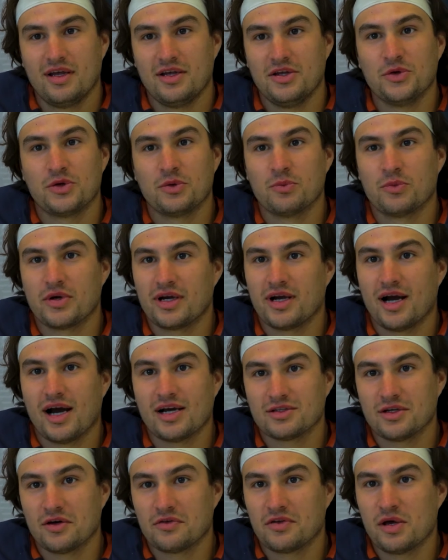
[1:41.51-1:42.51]
You can bring
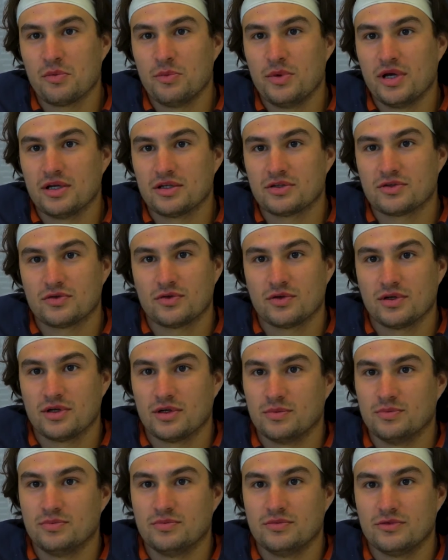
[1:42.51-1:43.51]
guys off that bench
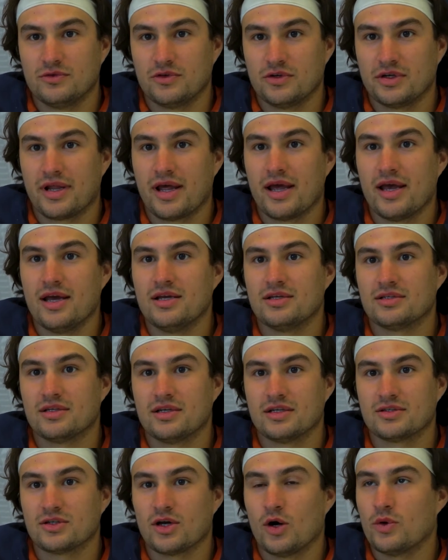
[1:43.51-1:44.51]
for days,
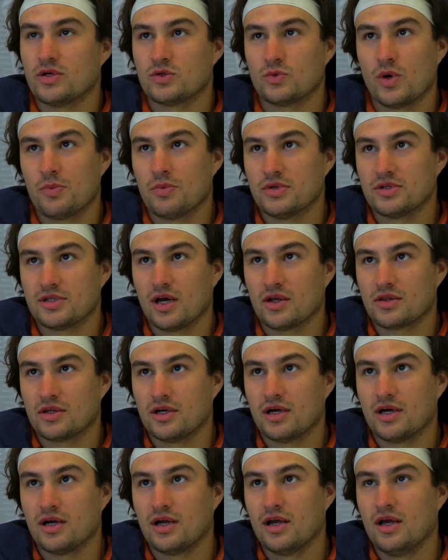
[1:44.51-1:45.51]
and there's always weapons out
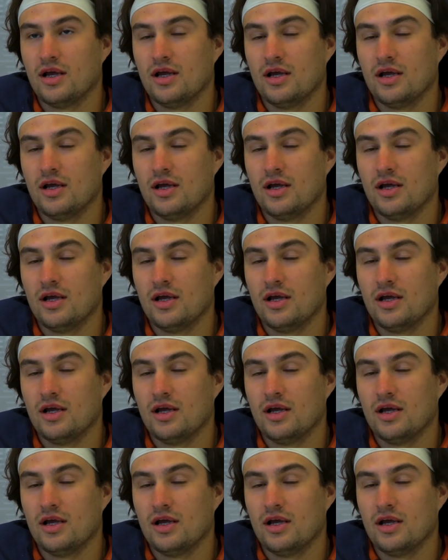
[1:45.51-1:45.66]
there.